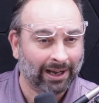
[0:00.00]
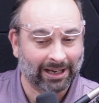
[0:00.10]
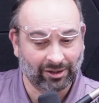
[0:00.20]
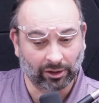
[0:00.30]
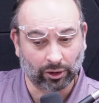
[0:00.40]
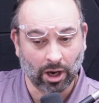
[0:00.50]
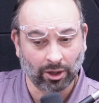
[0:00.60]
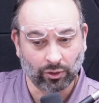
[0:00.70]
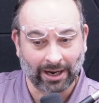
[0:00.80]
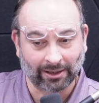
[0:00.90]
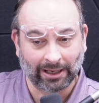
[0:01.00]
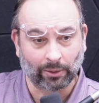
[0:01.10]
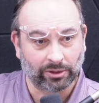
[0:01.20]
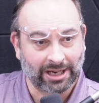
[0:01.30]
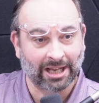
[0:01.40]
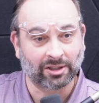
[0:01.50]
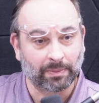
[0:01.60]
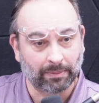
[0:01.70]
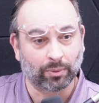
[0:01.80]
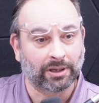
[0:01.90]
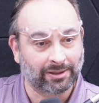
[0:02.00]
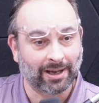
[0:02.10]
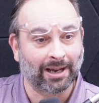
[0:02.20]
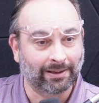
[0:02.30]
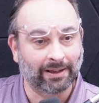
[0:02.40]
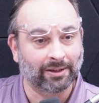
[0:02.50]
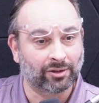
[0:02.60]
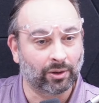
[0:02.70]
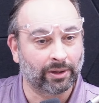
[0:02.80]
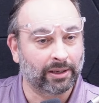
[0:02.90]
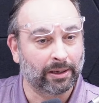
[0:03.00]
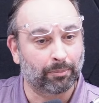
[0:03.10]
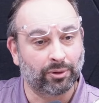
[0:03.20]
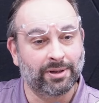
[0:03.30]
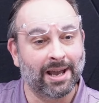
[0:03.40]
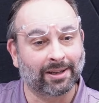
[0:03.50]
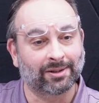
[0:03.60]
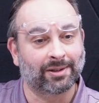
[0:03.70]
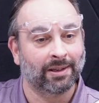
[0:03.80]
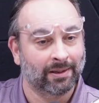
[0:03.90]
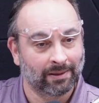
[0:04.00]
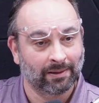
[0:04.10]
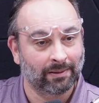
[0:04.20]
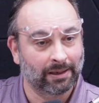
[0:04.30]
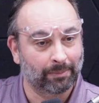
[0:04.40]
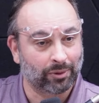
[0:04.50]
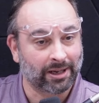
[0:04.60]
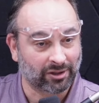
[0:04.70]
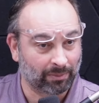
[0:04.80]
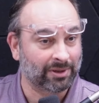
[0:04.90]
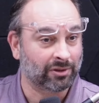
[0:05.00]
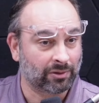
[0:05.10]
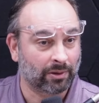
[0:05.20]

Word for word: I guess um, the contract language has to be pretty tight then, exactly. So that it protects. It protects the business